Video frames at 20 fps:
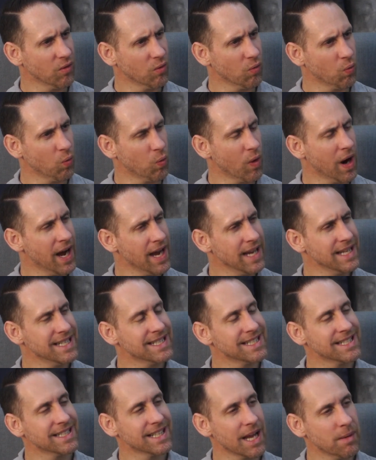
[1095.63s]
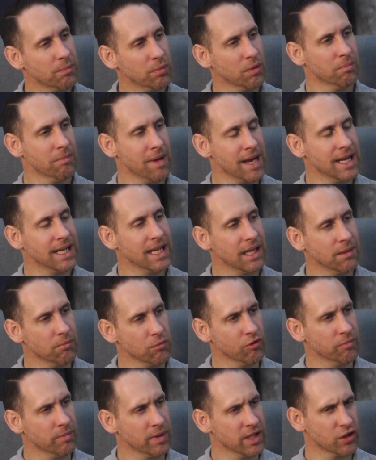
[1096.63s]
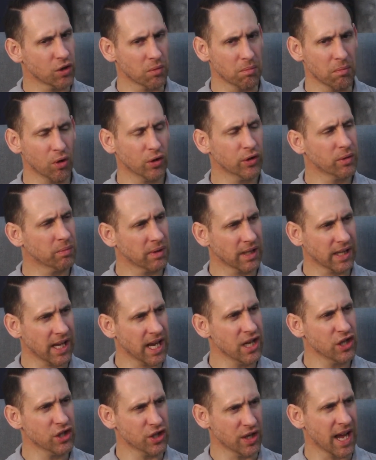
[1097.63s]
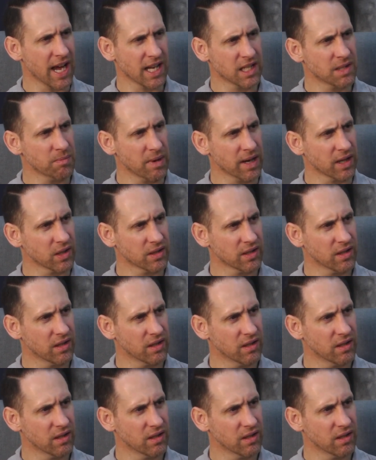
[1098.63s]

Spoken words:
Why disciple-making movements or multiplication aspect?